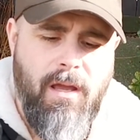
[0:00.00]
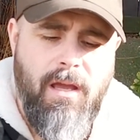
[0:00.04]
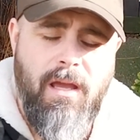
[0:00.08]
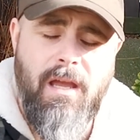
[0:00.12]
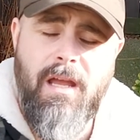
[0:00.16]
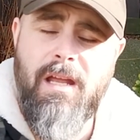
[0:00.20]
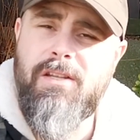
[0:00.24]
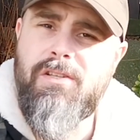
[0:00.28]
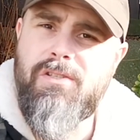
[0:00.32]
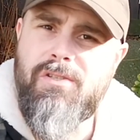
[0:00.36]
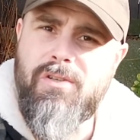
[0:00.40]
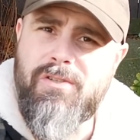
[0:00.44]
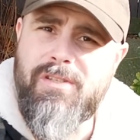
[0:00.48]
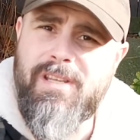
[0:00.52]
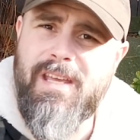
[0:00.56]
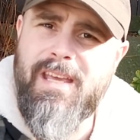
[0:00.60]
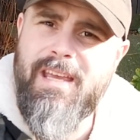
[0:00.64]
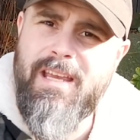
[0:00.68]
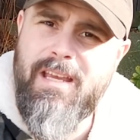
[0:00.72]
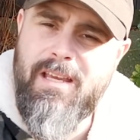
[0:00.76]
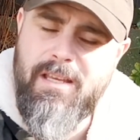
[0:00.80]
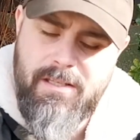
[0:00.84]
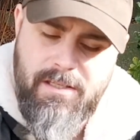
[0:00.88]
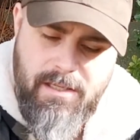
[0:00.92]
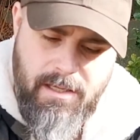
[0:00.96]
It's just
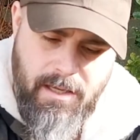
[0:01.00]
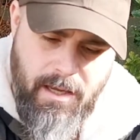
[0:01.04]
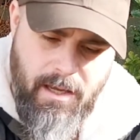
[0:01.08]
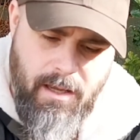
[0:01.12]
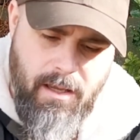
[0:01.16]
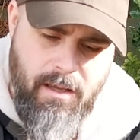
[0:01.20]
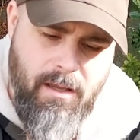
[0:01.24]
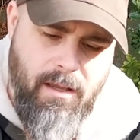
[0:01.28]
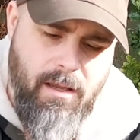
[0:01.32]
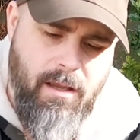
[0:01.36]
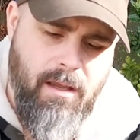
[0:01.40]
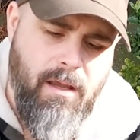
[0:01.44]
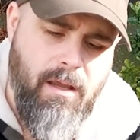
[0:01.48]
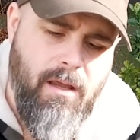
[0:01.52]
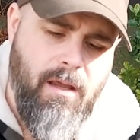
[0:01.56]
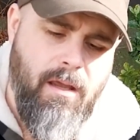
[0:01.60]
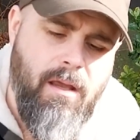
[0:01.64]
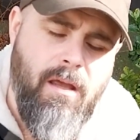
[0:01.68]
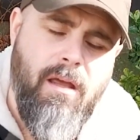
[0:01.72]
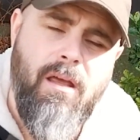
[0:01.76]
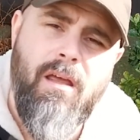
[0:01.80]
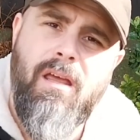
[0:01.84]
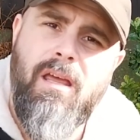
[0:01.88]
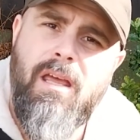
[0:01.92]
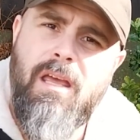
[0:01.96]
easier
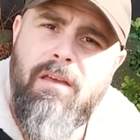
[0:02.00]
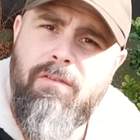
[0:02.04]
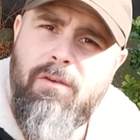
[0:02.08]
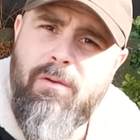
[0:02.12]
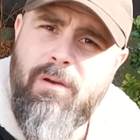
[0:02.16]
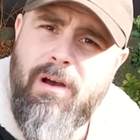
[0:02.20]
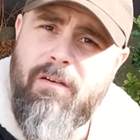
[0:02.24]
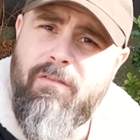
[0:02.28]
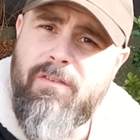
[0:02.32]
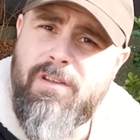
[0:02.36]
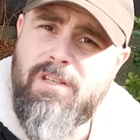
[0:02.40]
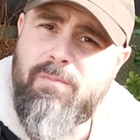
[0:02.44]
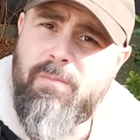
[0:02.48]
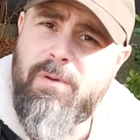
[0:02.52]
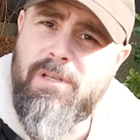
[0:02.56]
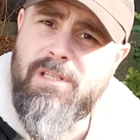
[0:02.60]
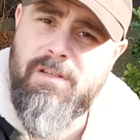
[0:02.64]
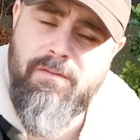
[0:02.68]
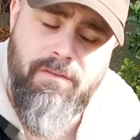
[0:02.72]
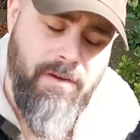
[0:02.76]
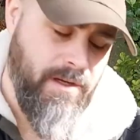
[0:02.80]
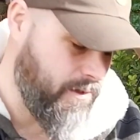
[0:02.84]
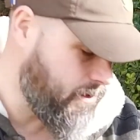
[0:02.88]
if you have a specific